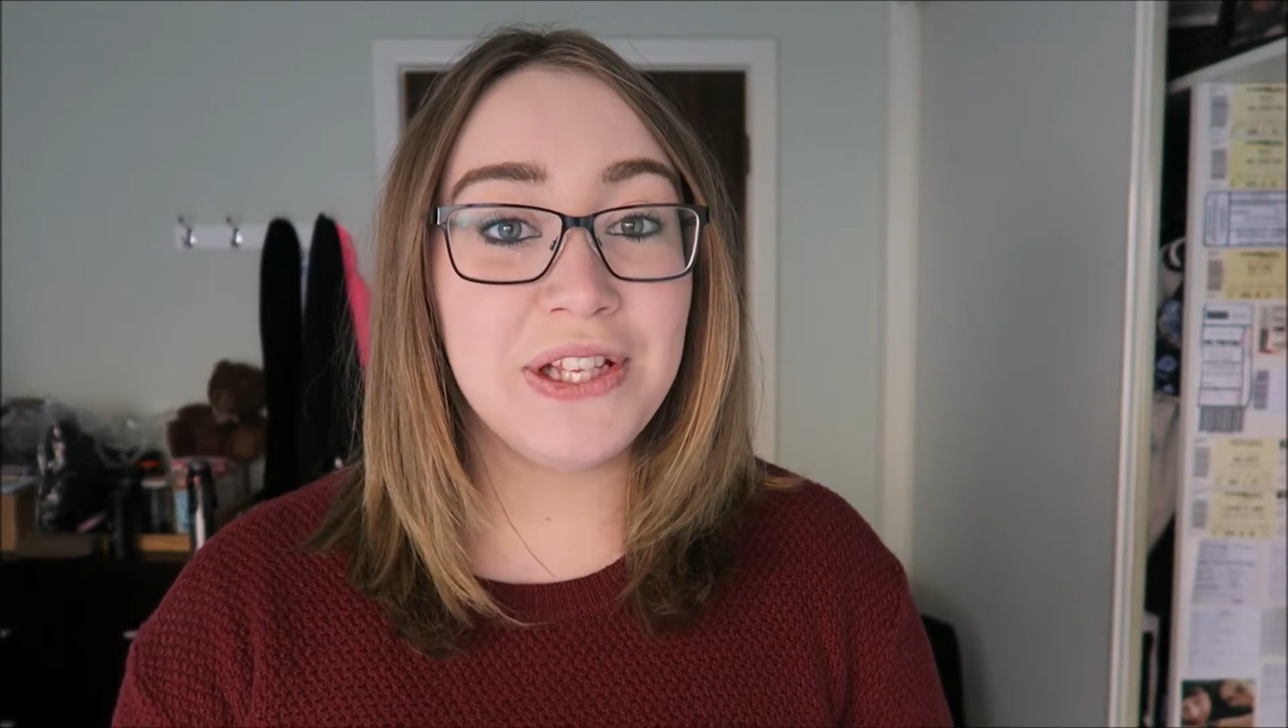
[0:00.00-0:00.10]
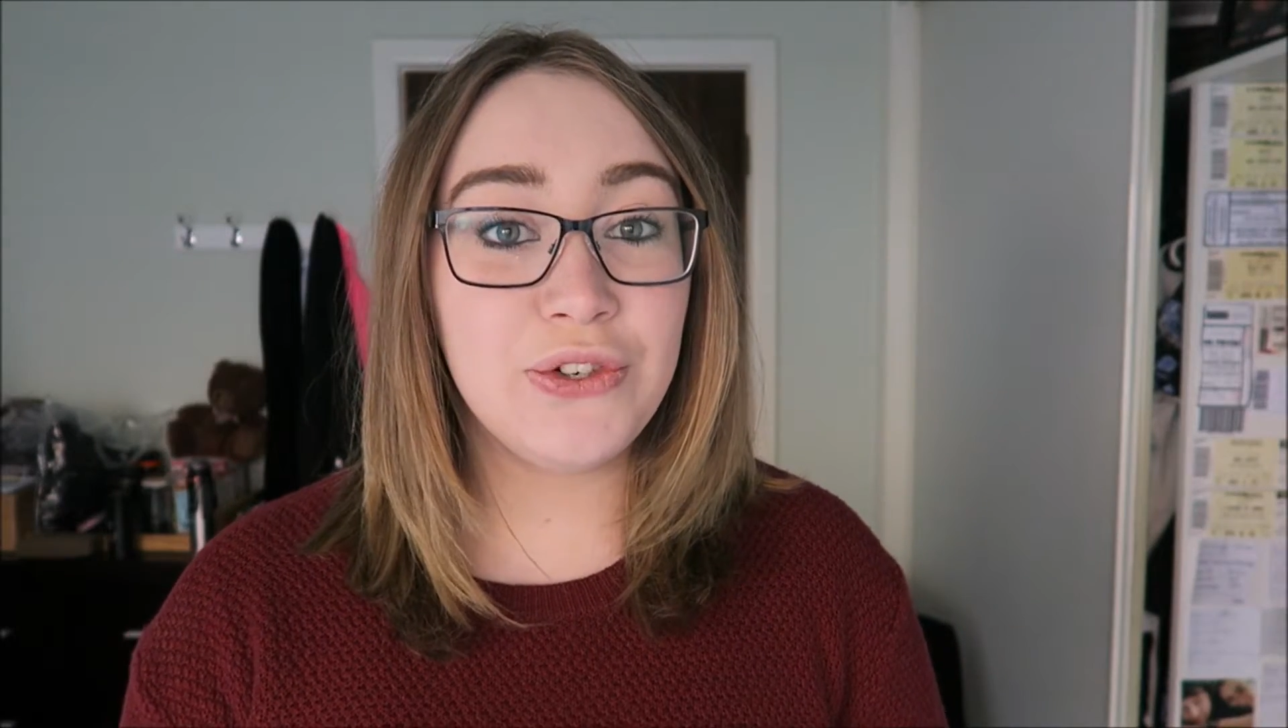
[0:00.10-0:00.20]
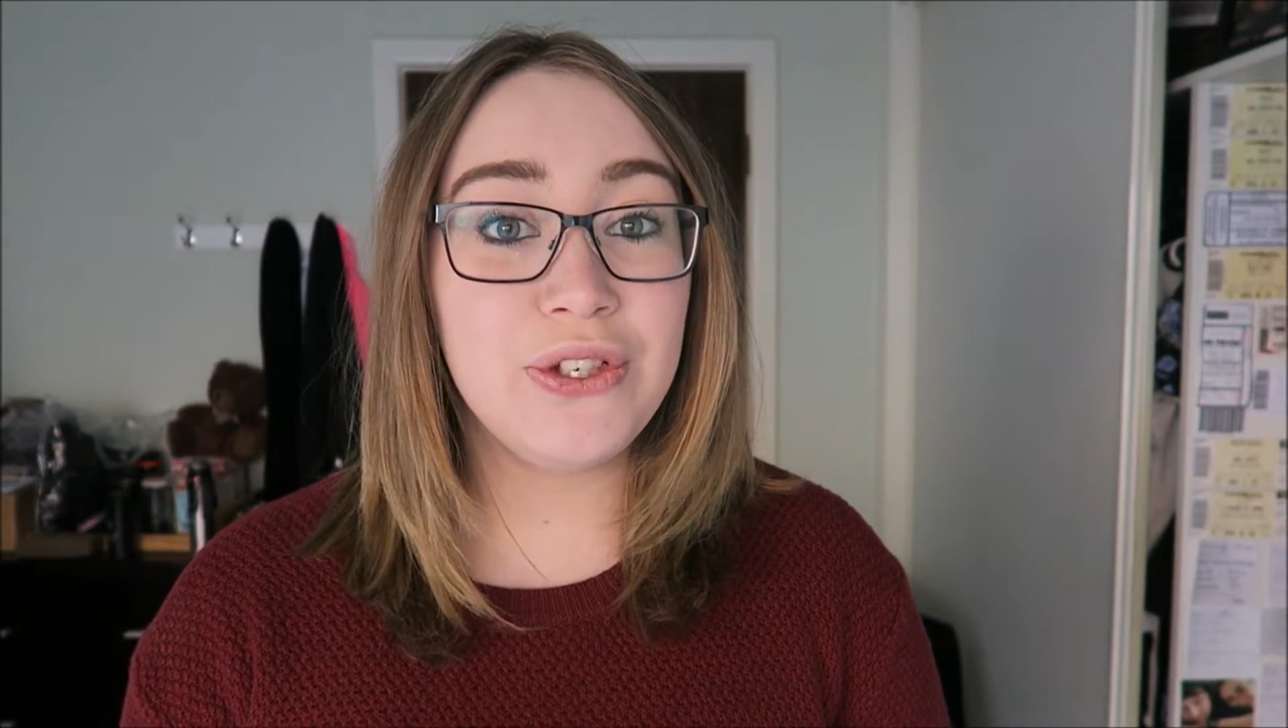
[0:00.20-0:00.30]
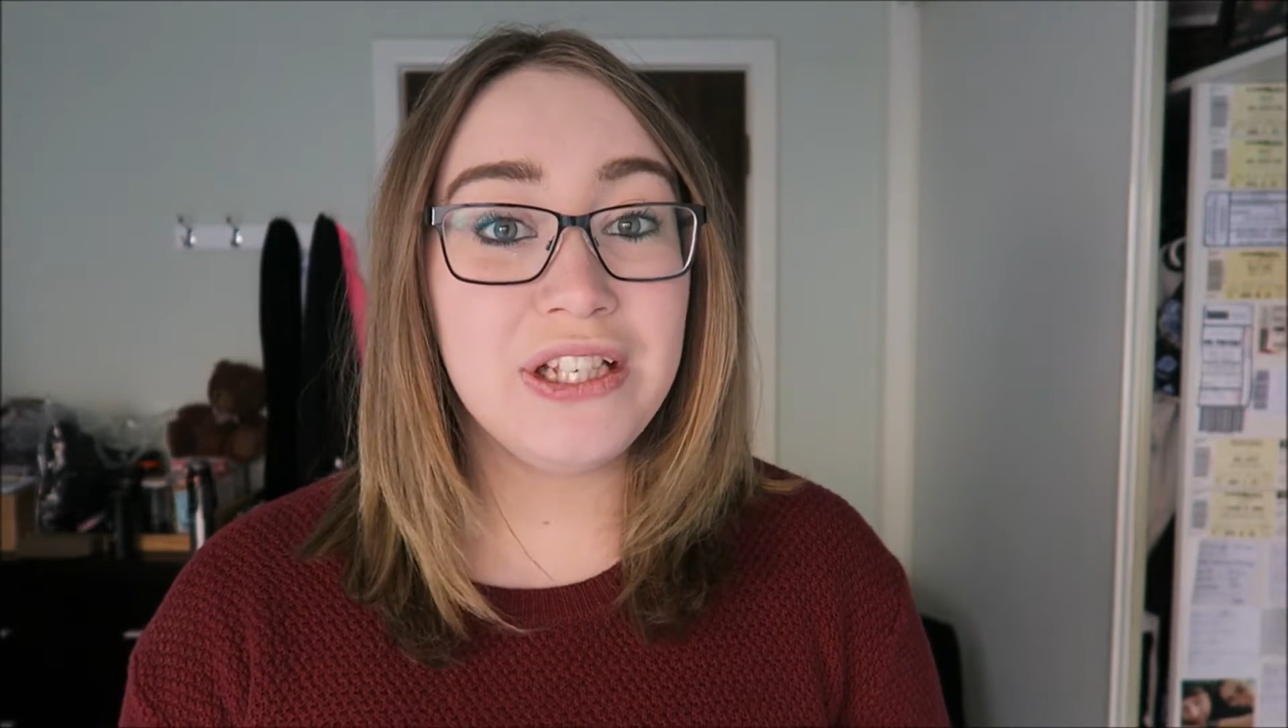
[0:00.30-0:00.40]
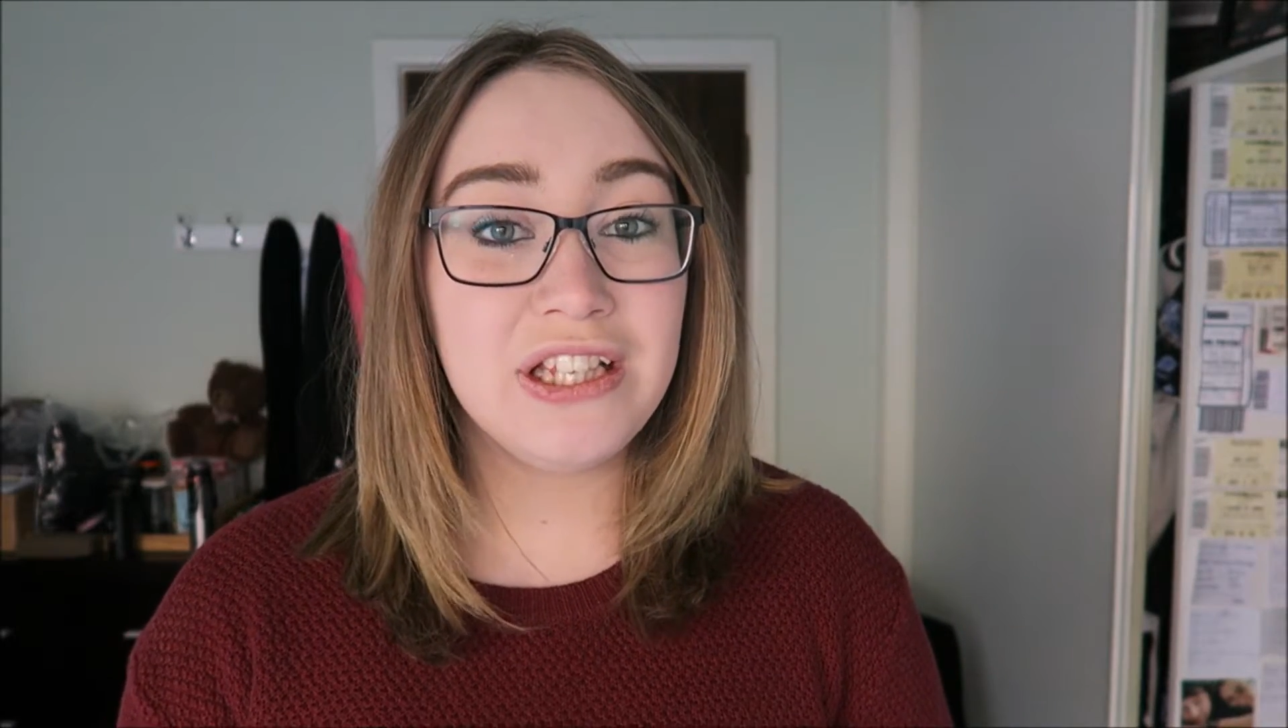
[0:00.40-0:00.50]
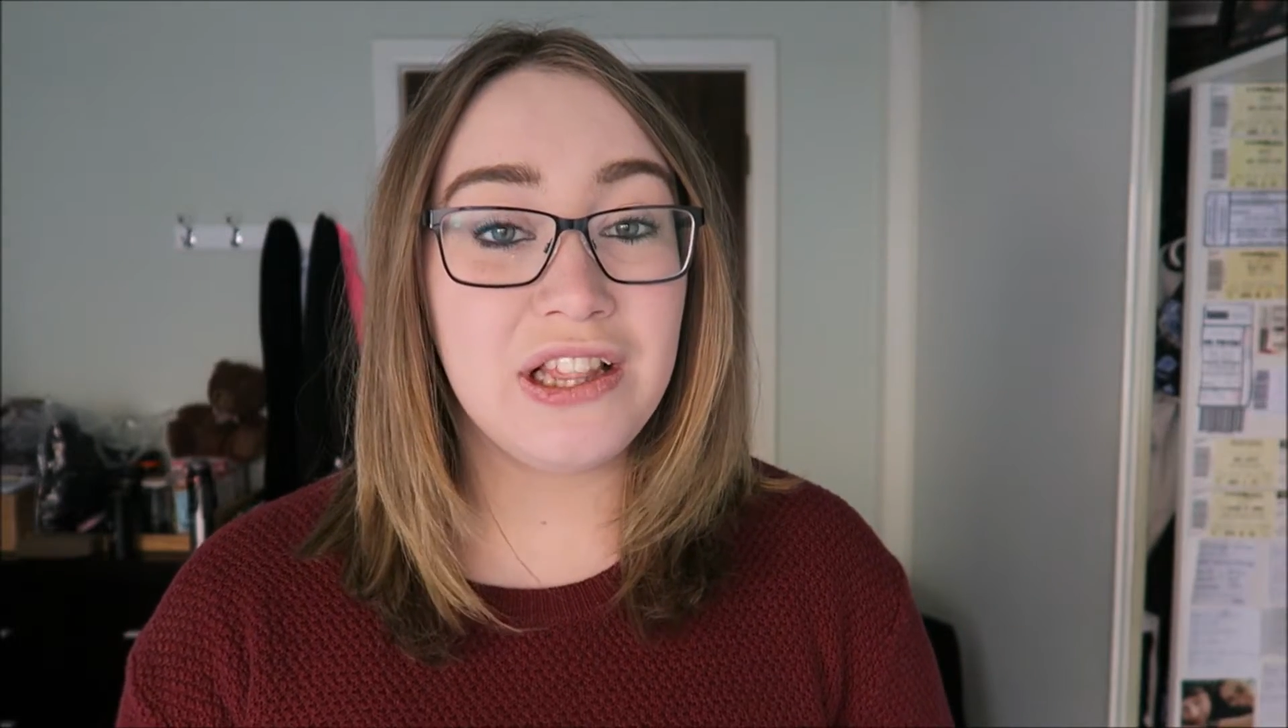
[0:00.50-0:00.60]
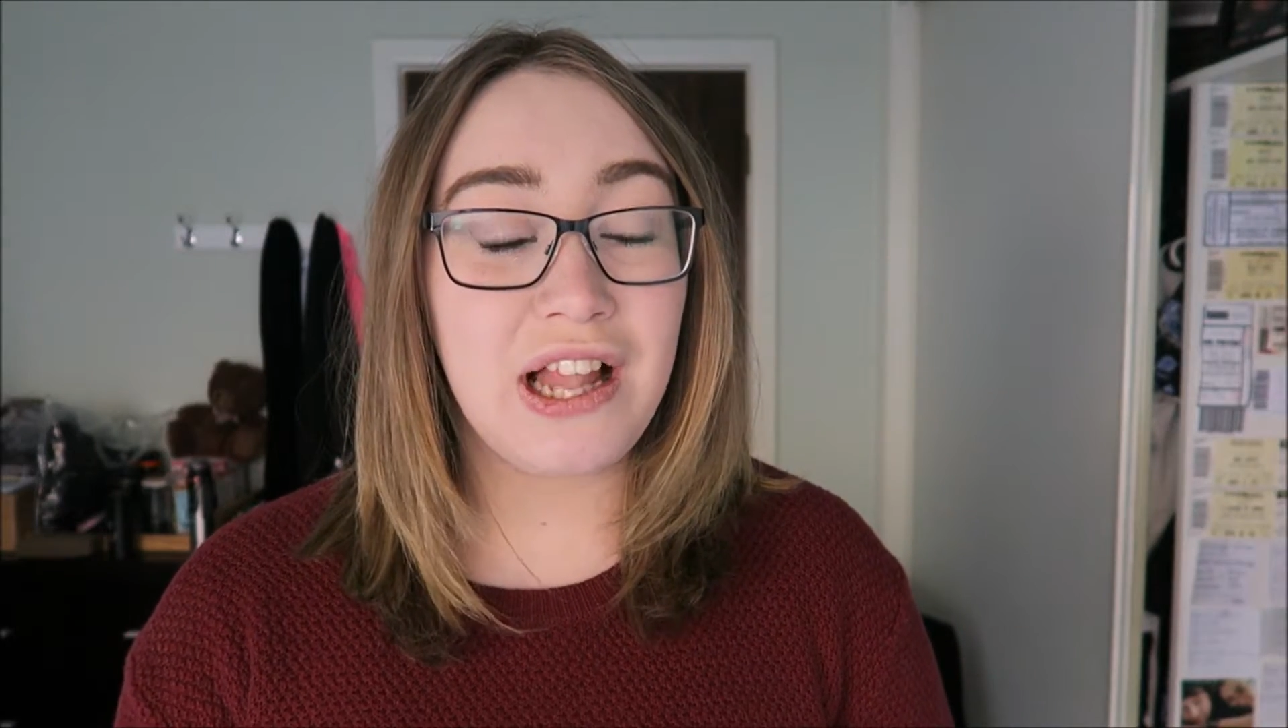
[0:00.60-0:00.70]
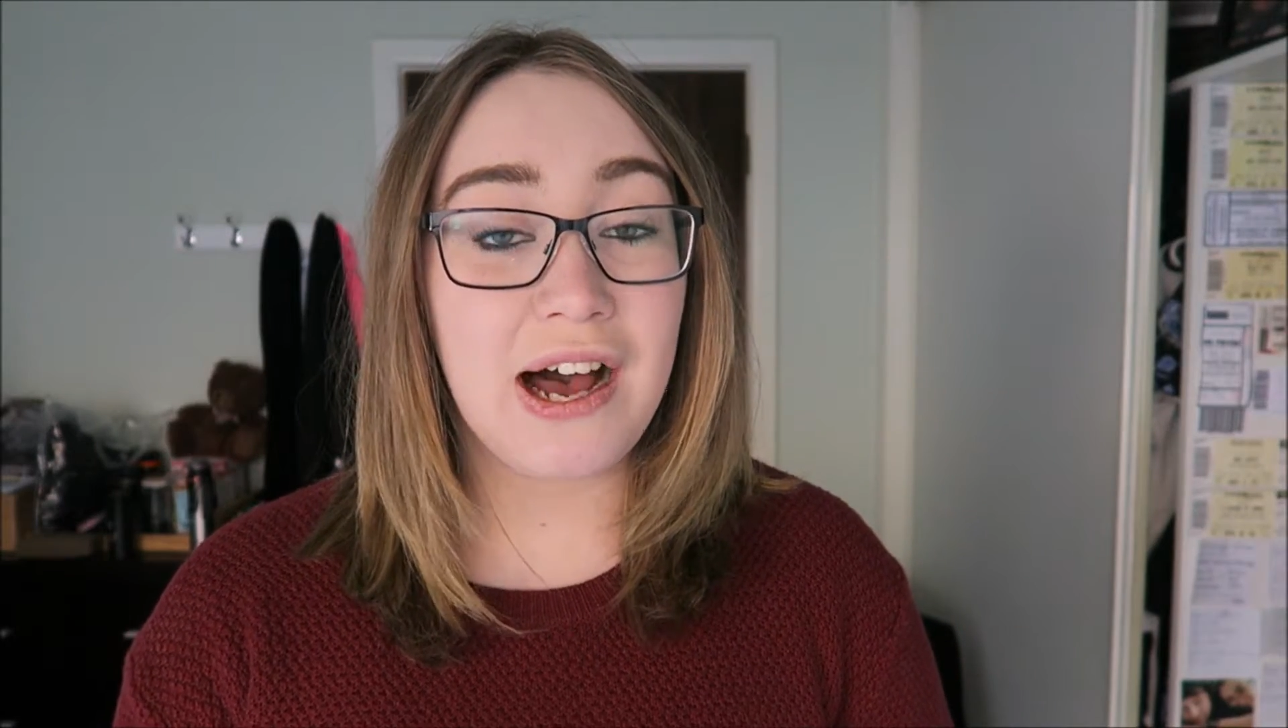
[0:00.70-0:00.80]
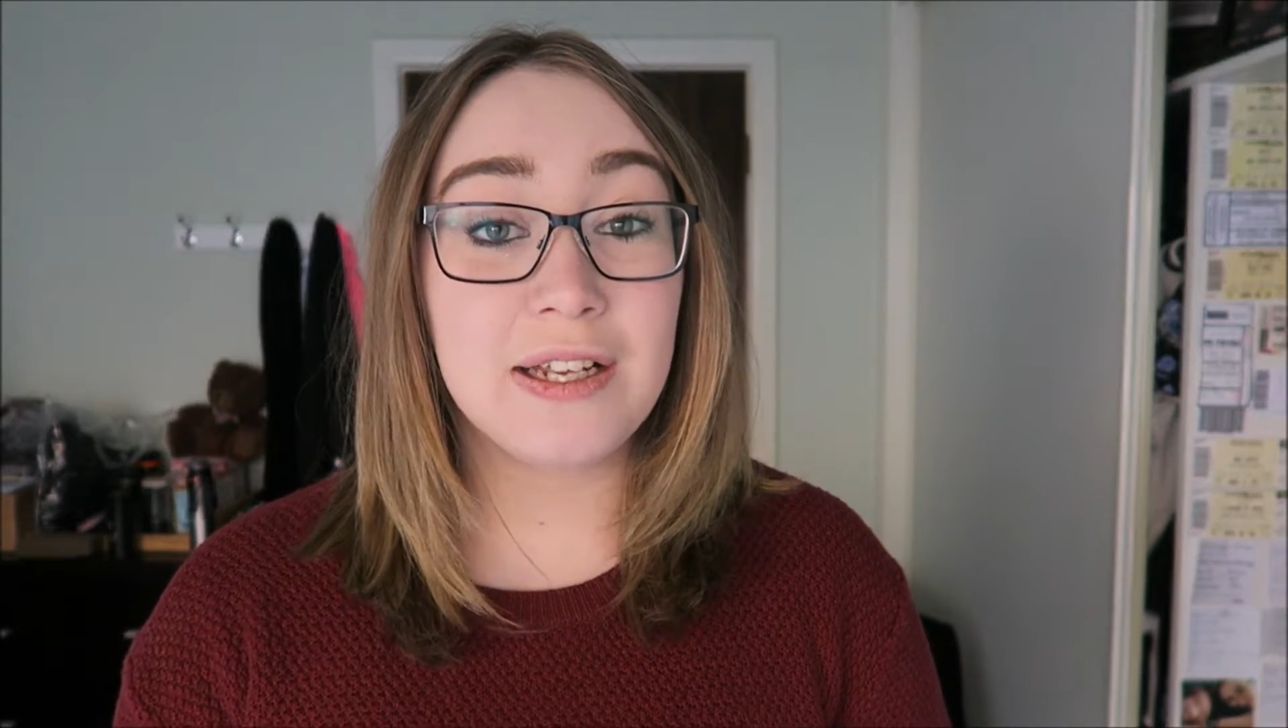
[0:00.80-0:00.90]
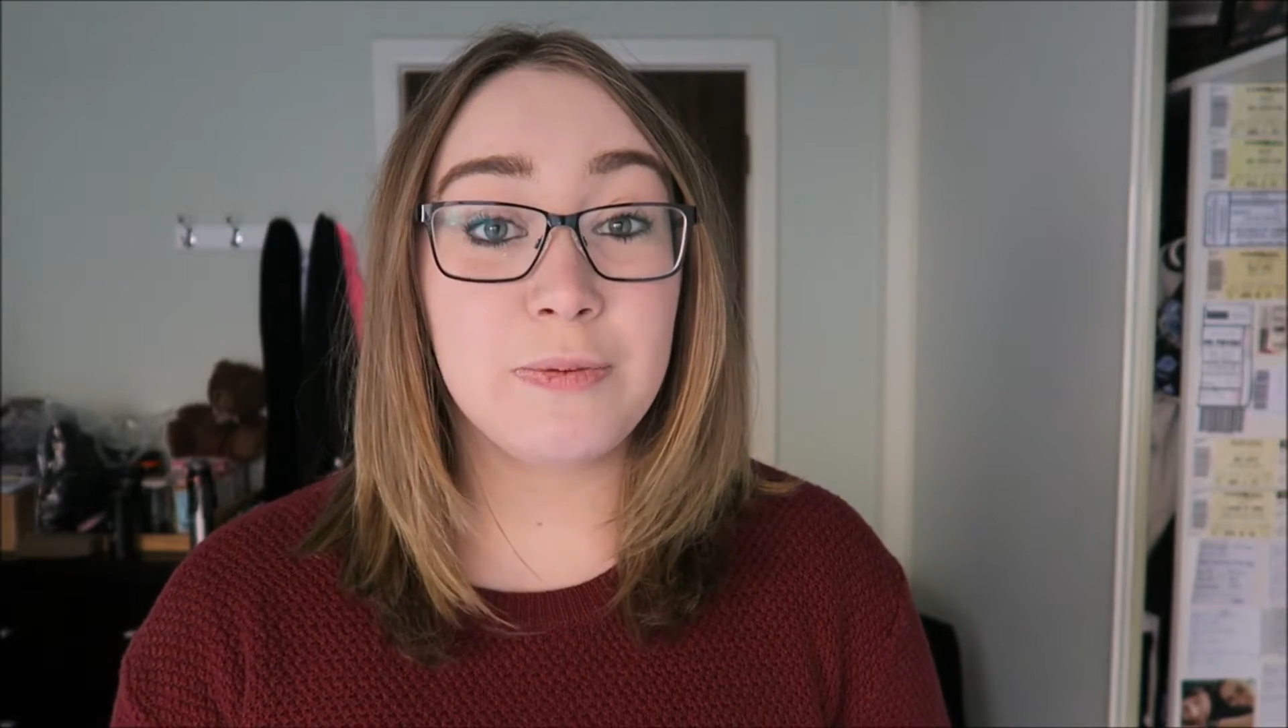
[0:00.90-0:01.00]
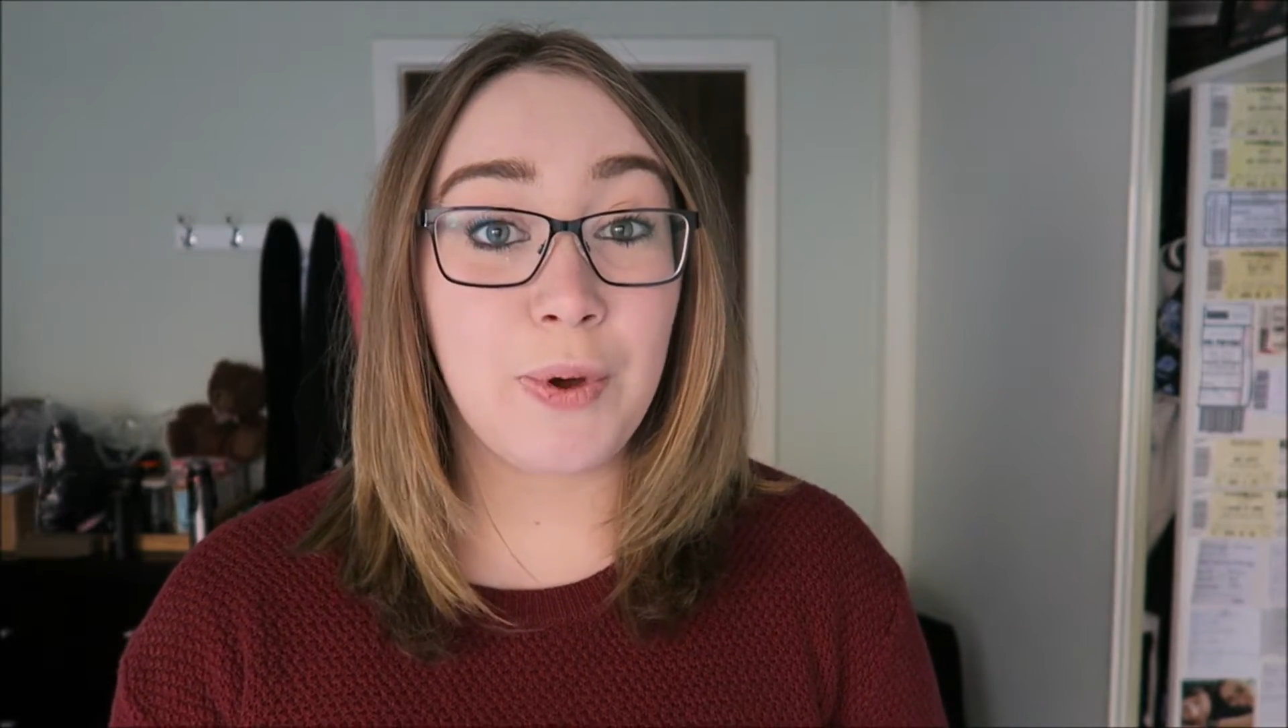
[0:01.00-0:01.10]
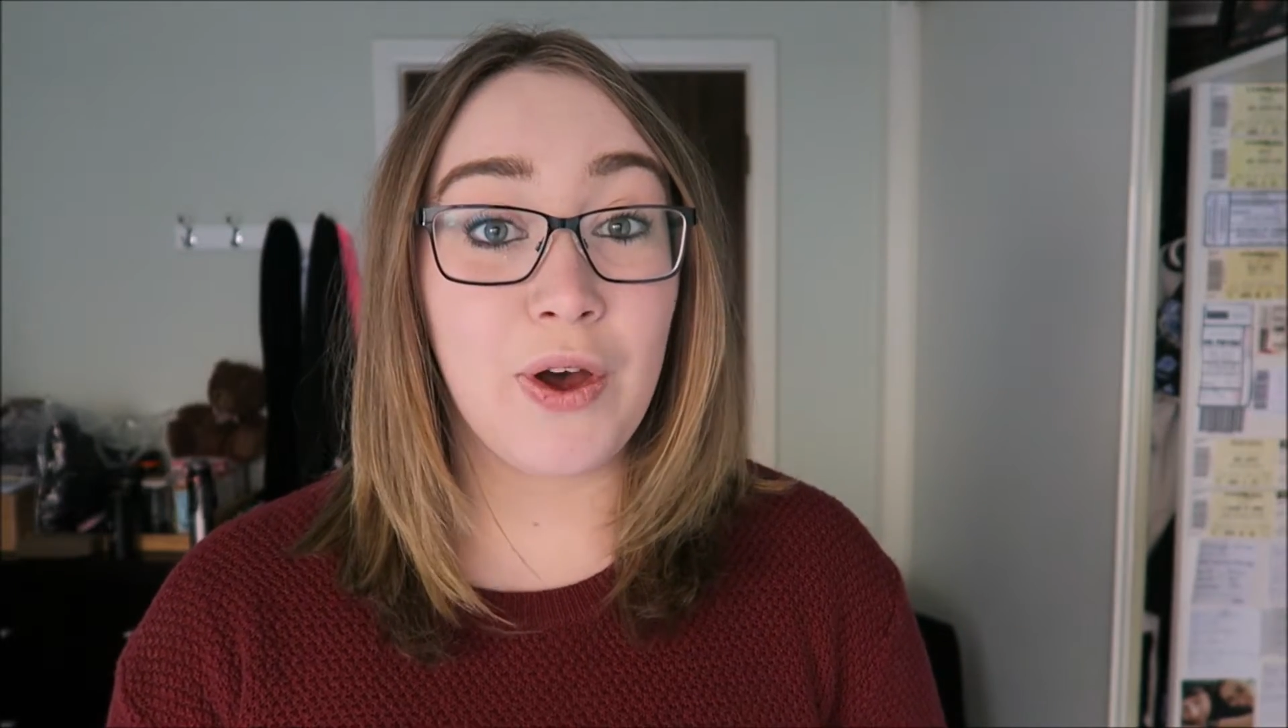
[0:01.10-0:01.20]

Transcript: literally the last